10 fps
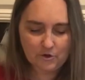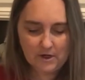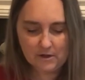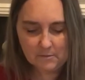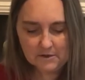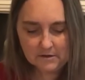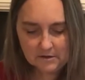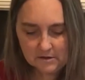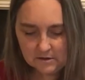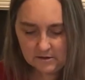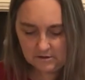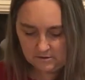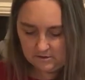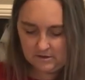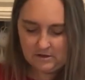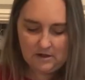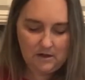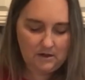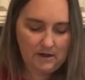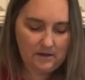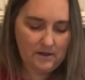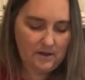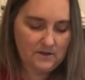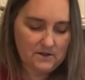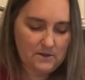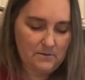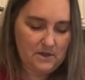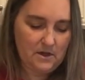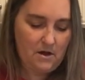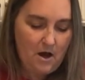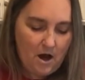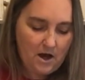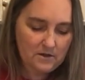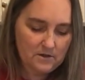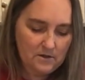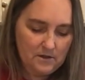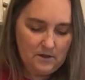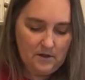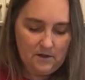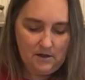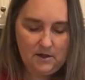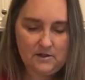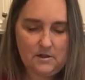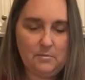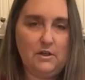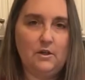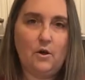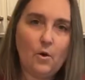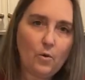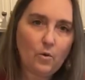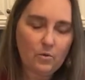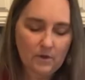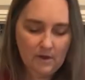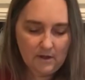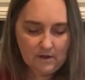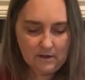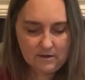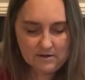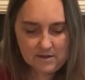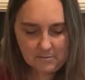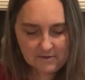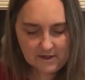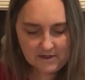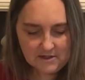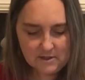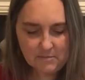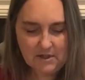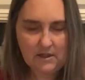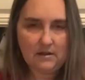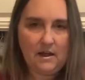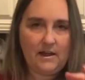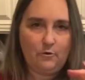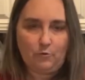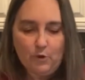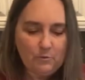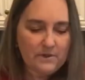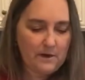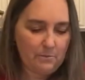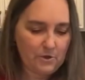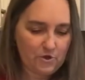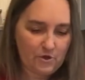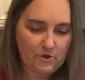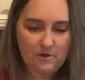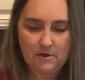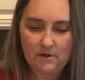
element. You kind of like things to be hot, things to be cold, some things to be like room temperature.